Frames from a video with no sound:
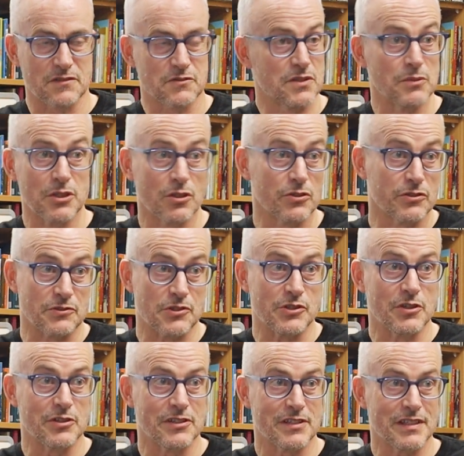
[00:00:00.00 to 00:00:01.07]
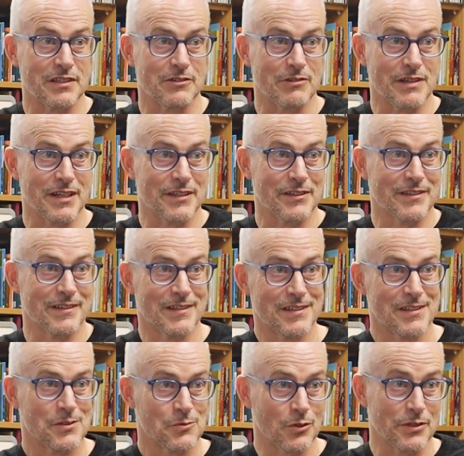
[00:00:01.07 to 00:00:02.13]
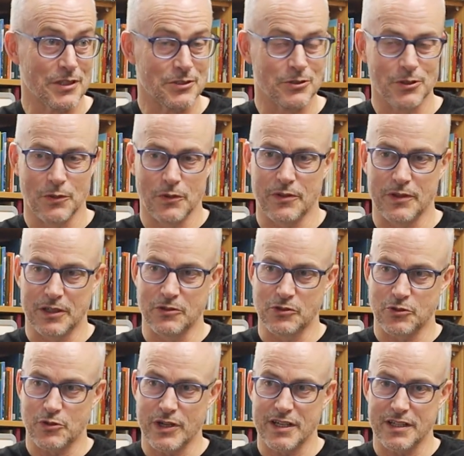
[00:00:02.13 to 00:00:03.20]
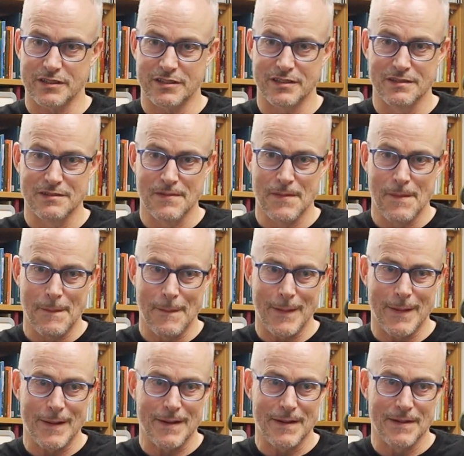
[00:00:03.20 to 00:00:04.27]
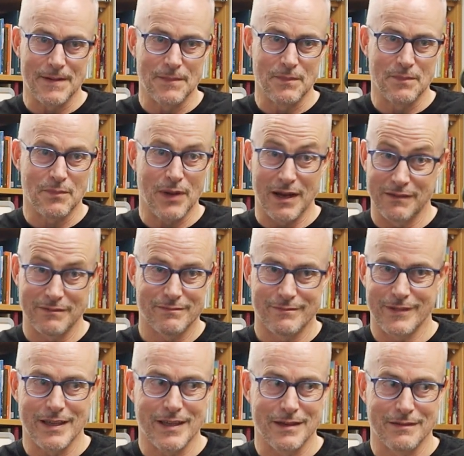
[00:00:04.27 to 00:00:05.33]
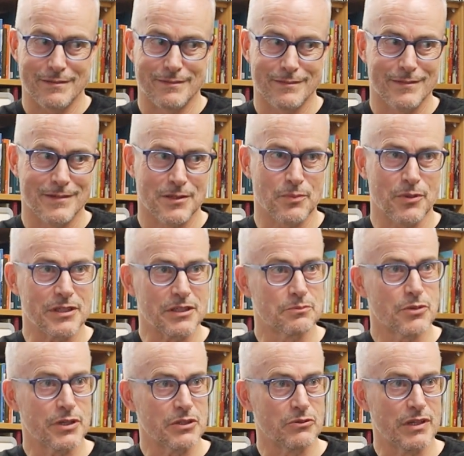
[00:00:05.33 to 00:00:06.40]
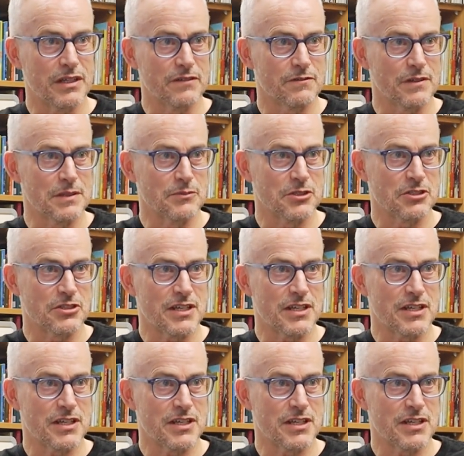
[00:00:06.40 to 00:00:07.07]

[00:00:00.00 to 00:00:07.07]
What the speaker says: gives them a lot of certainty around what they're doing with their contracts. But it's pretty rare for them to